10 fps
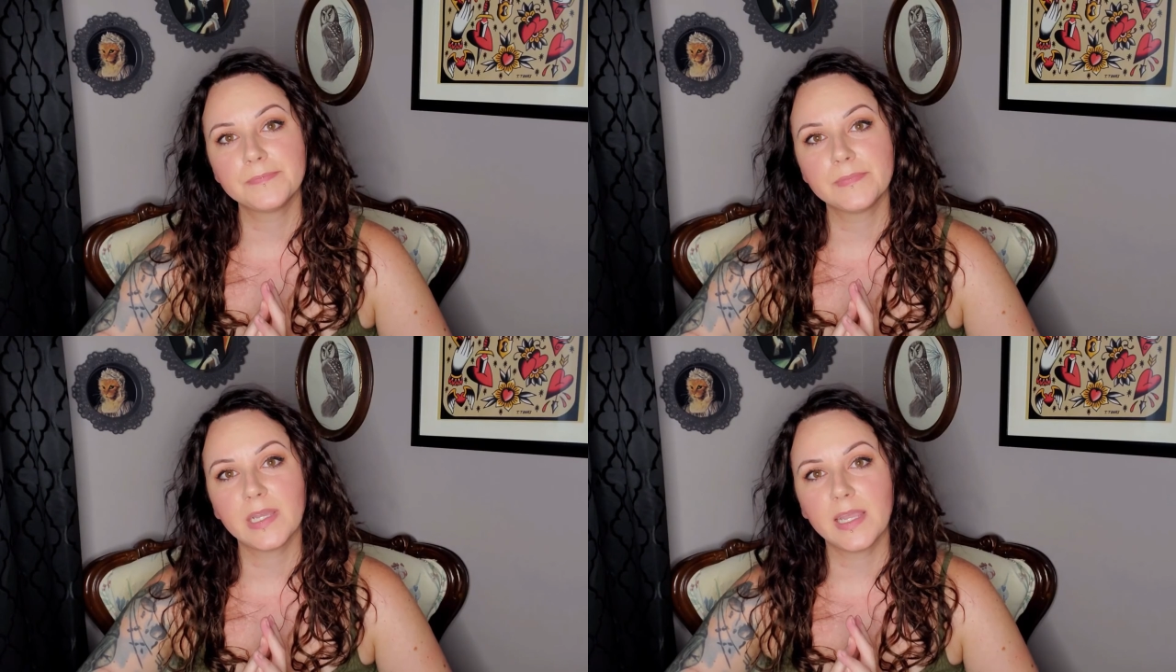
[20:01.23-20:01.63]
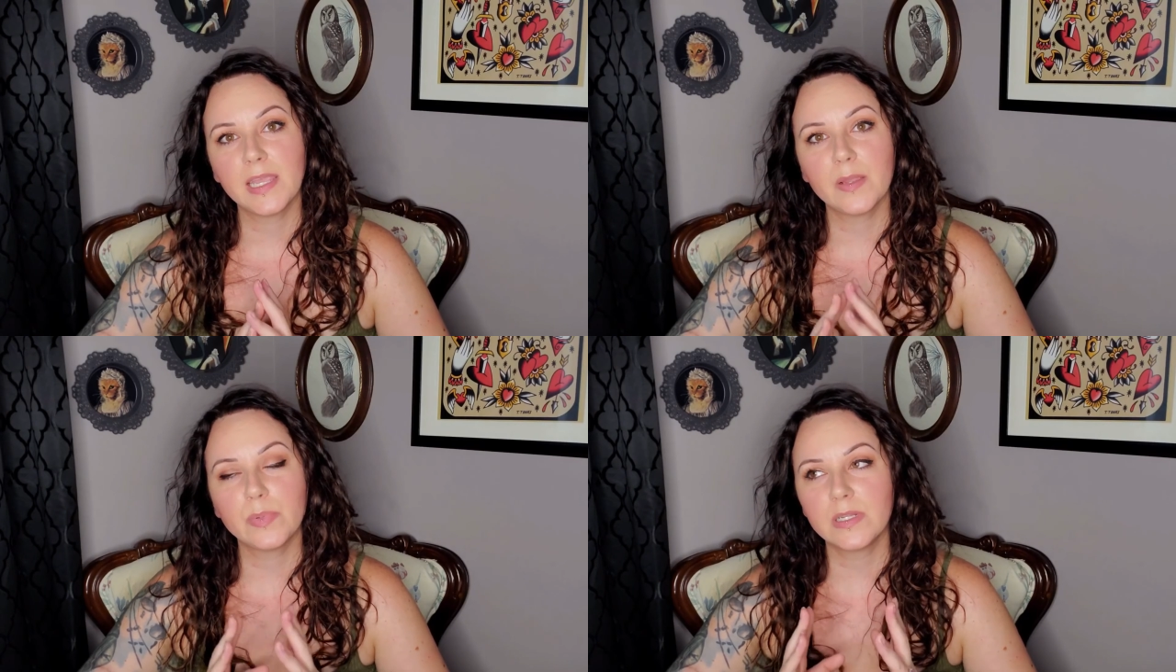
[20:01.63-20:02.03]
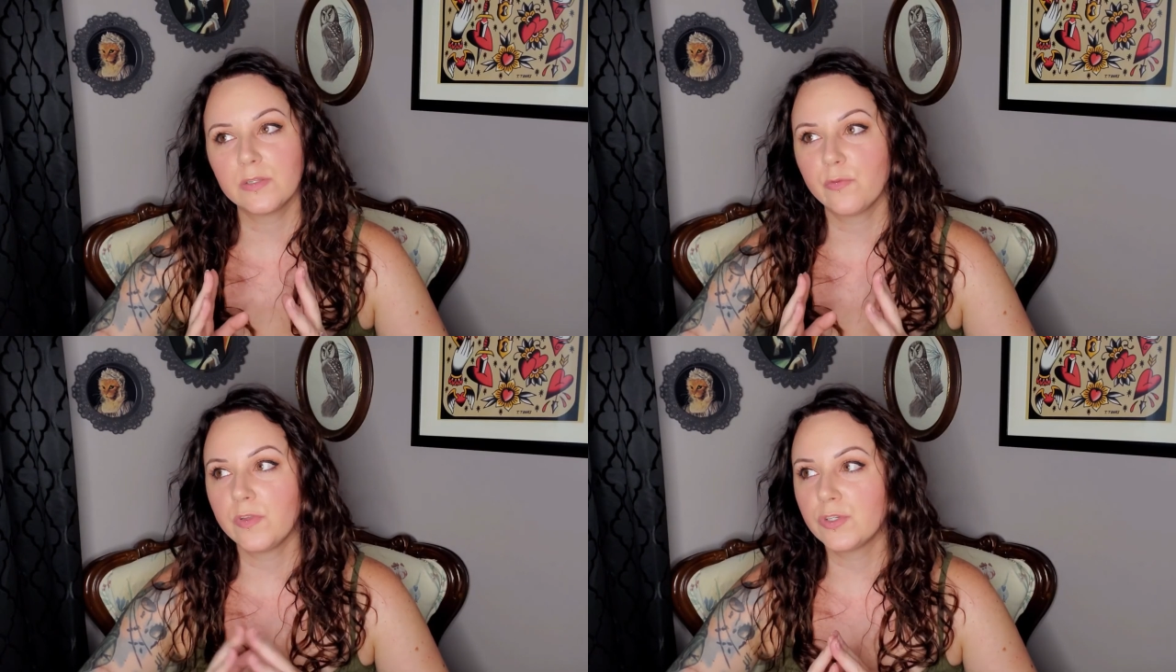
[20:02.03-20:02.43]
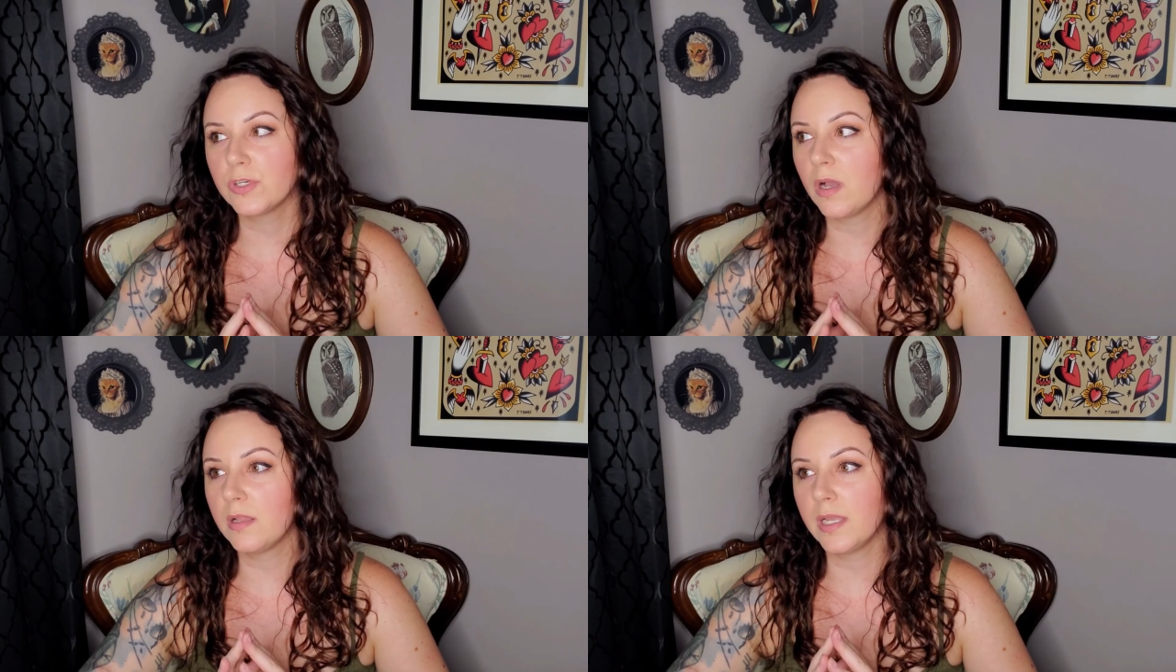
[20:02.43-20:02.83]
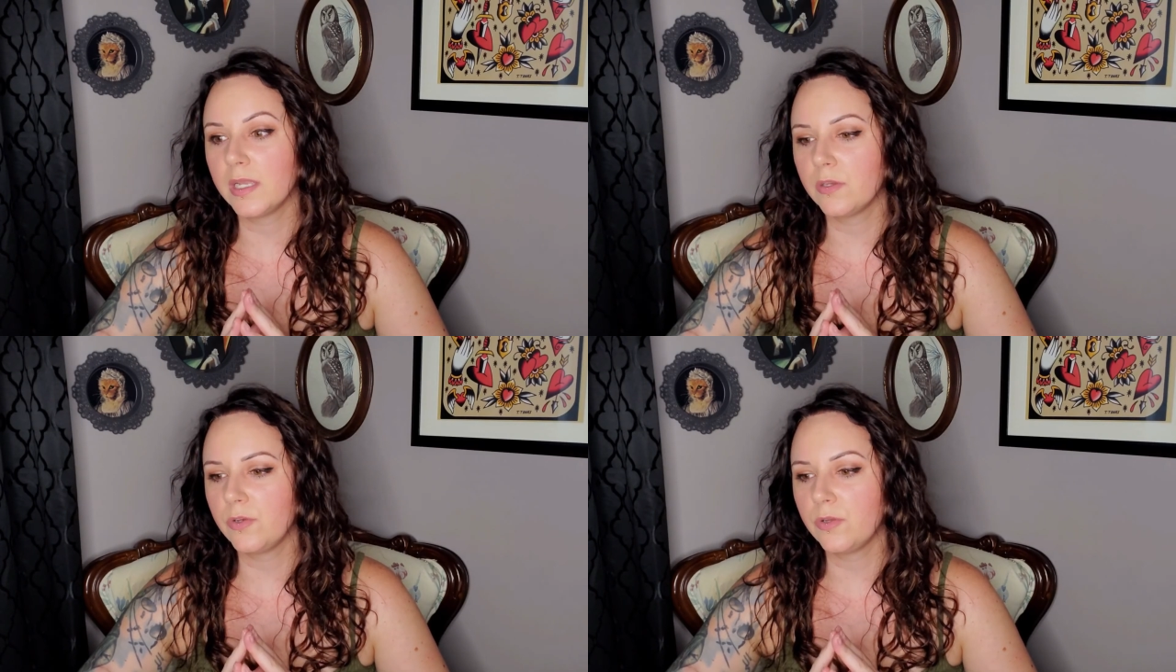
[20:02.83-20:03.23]
I can't predict the future. All I
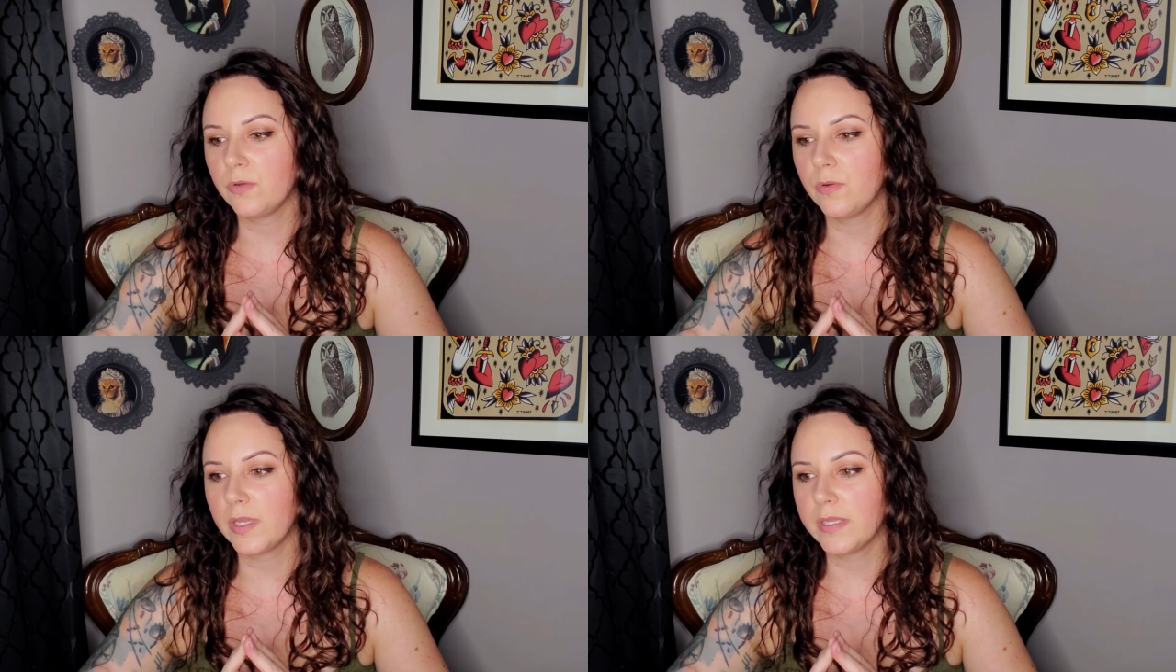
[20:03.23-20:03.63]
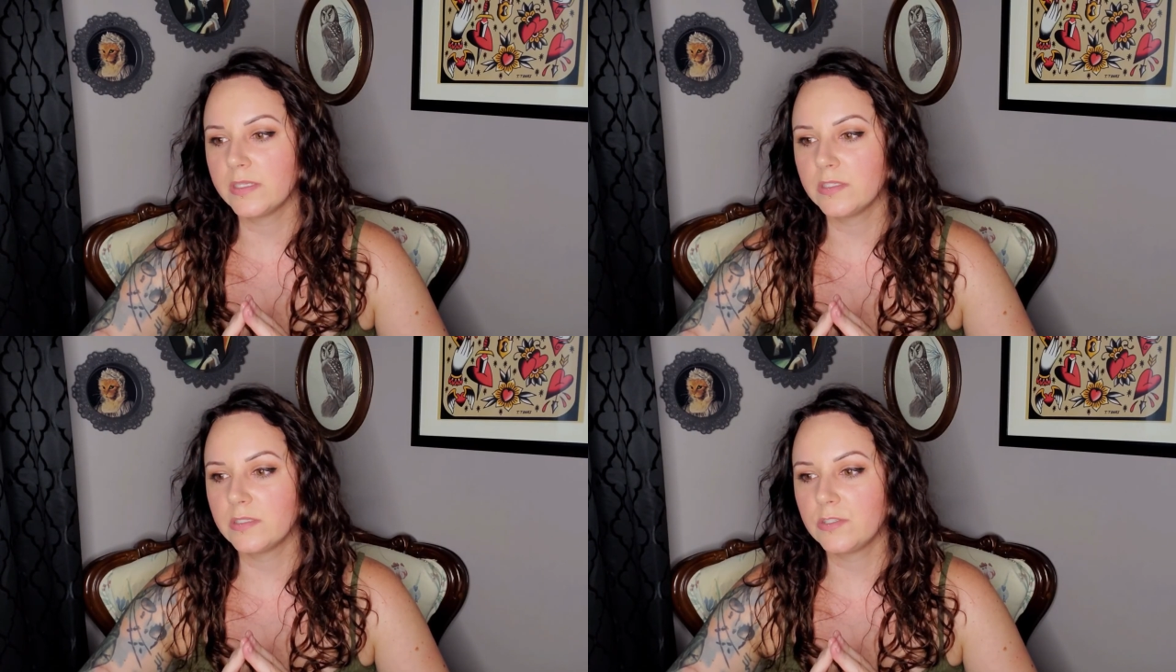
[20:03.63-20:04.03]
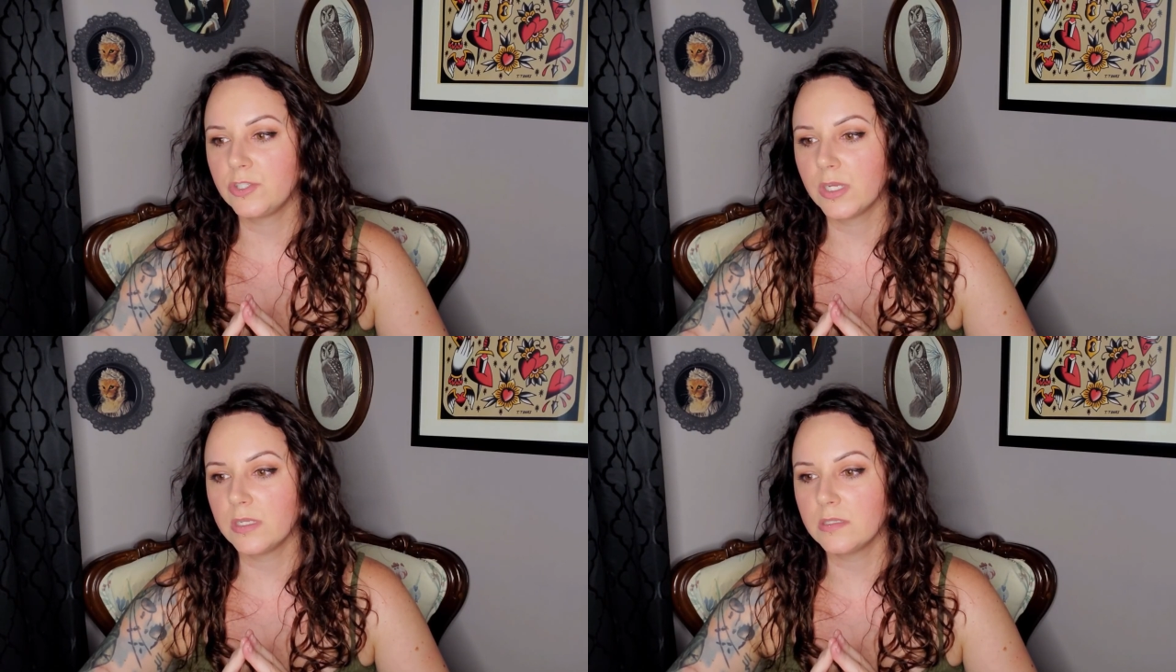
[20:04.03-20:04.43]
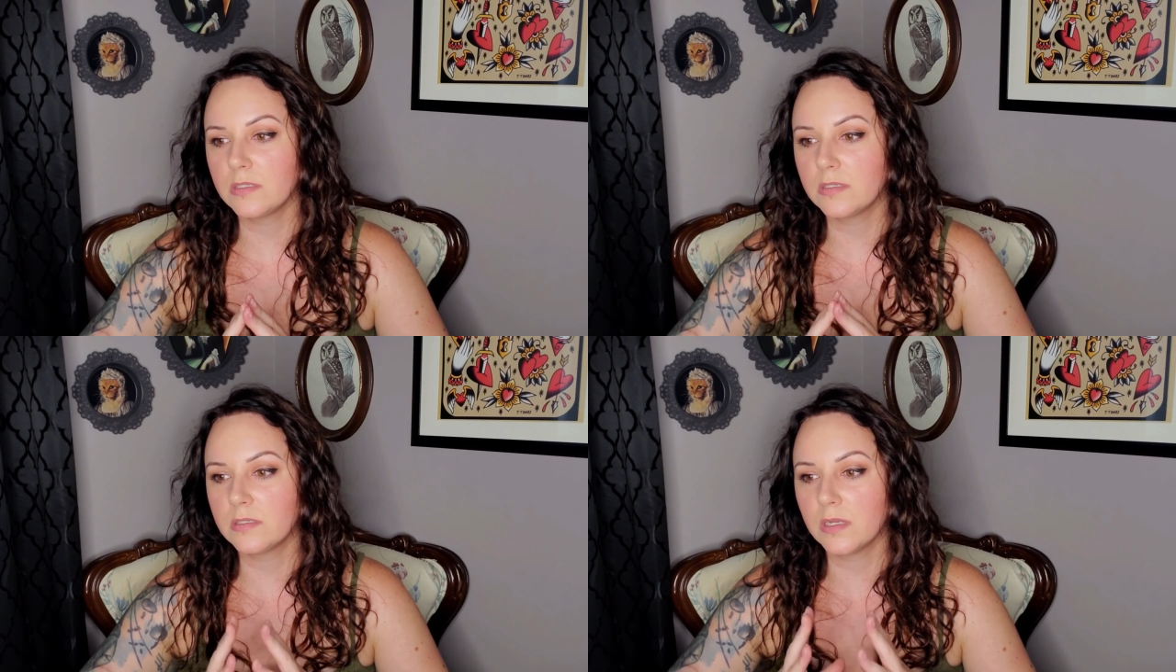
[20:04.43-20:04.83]
can do is just,